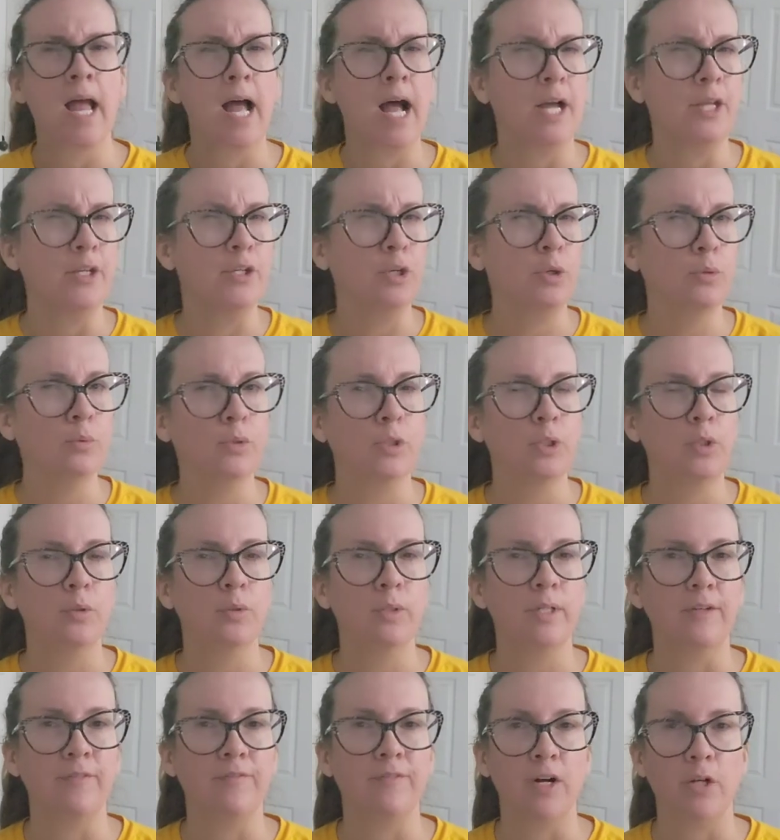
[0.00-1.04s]
I don't know
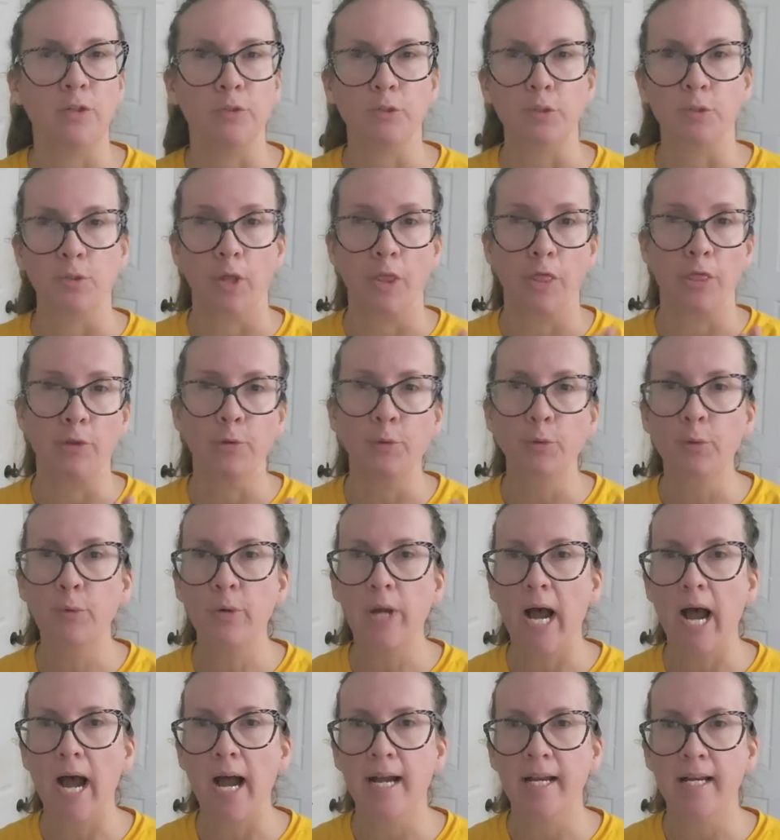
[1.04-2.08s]
if I'll do a through
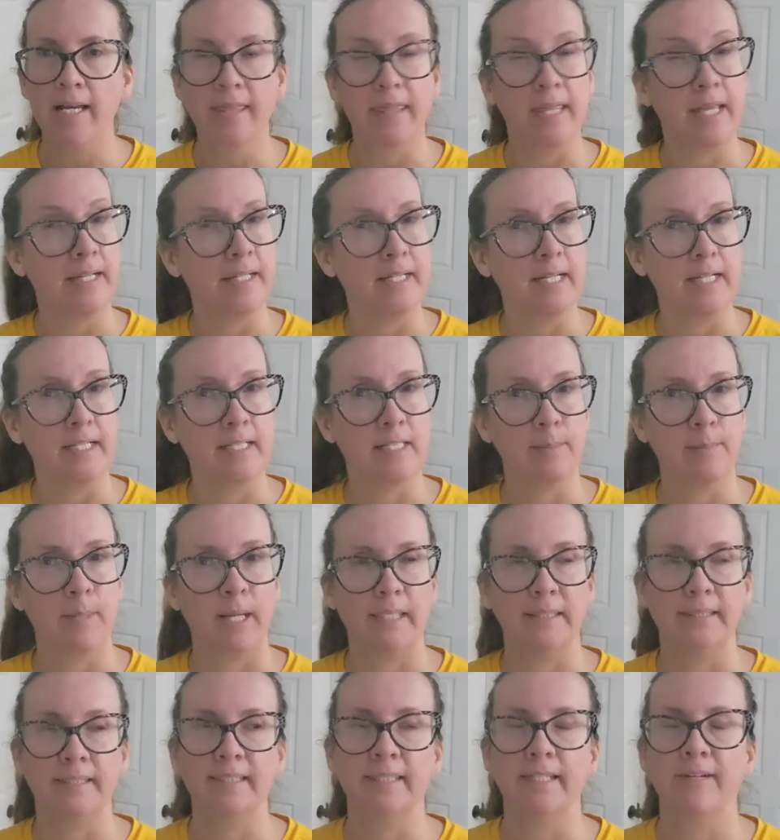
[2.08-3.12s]
hike. That takes
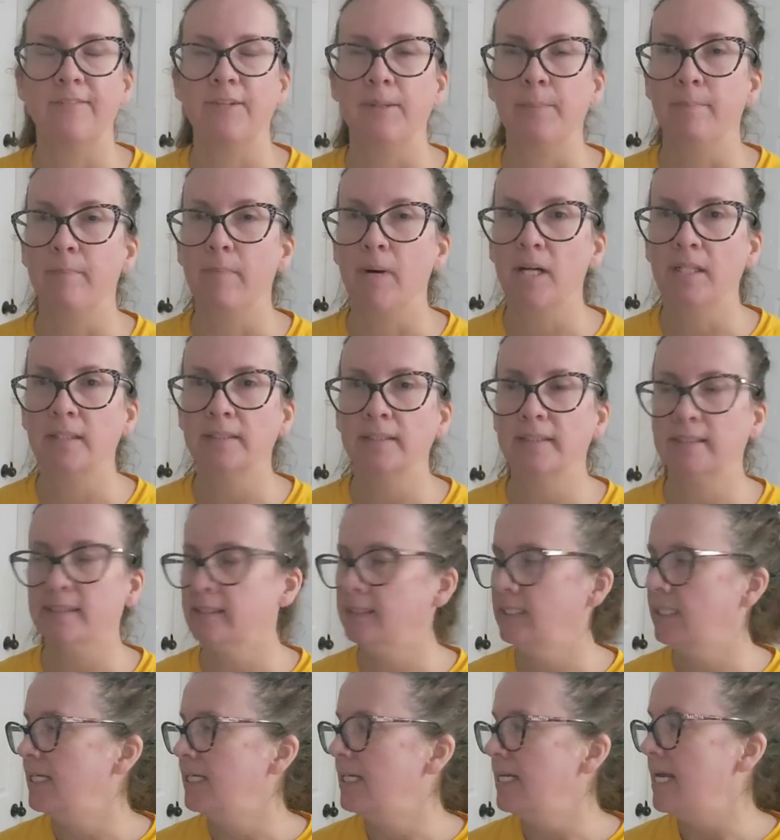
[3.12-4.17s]
about 7 months,
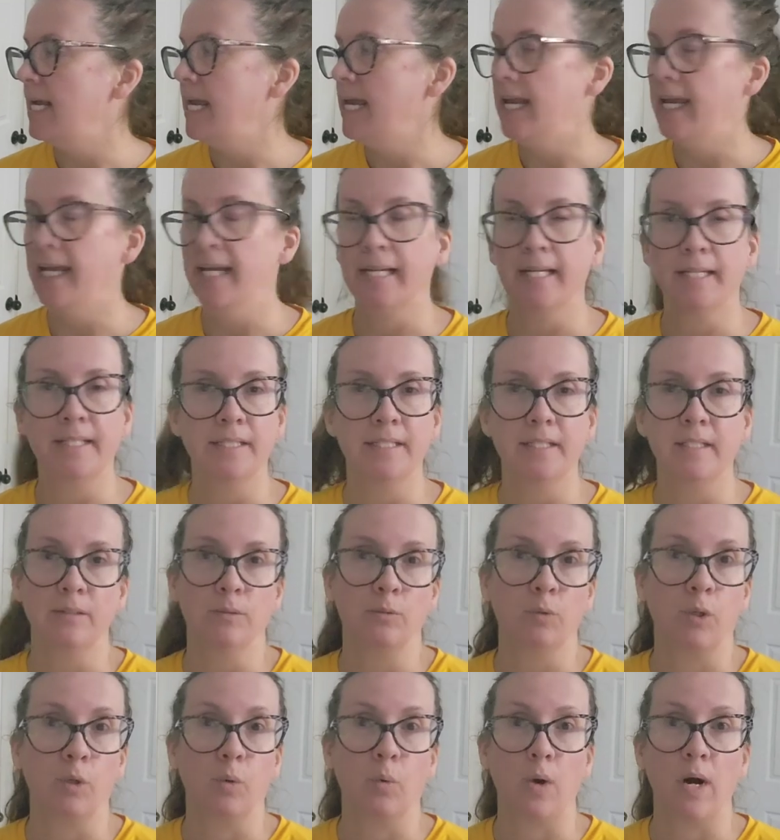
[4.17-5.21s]
and it
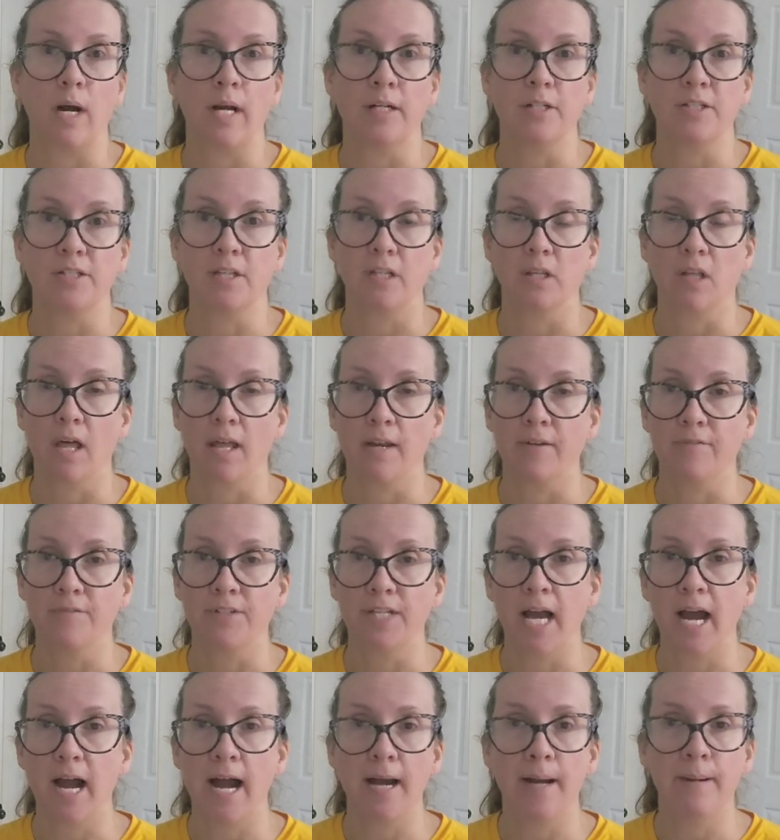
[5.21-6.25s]
requires a lot of
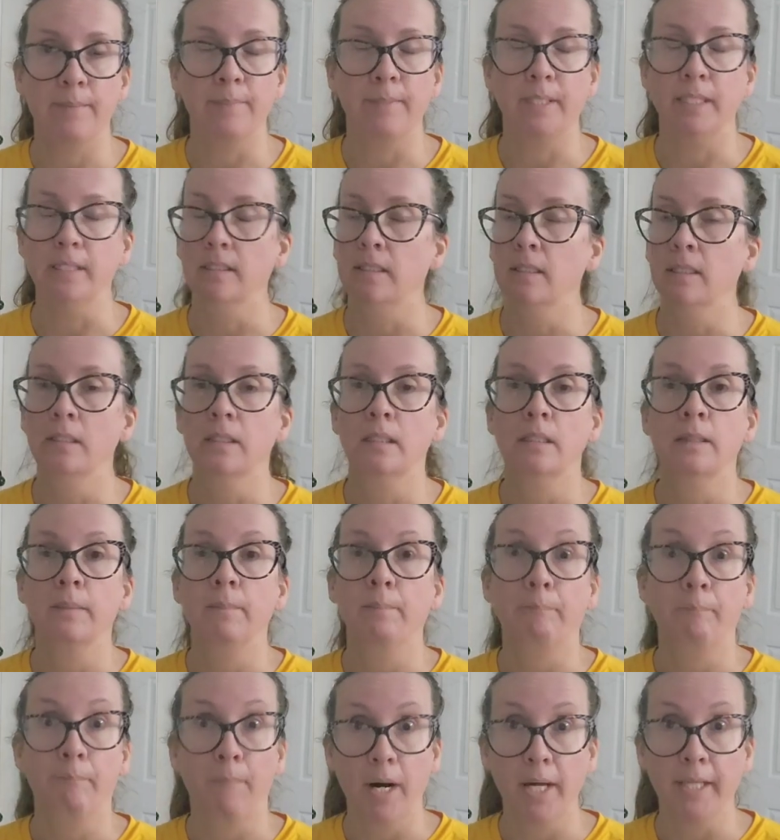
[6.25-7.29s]
time and
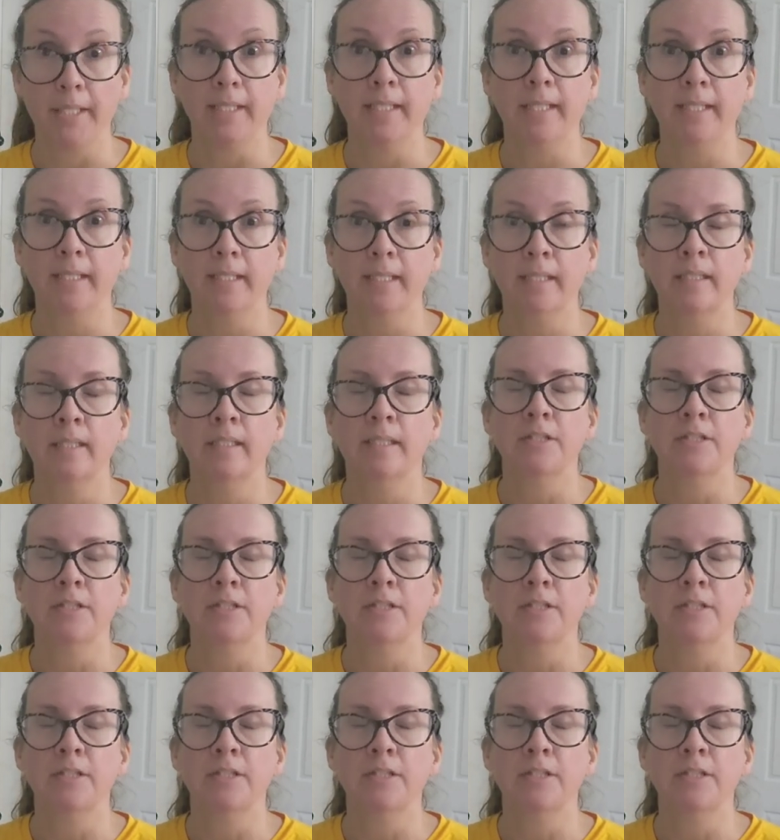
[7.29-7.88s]
money.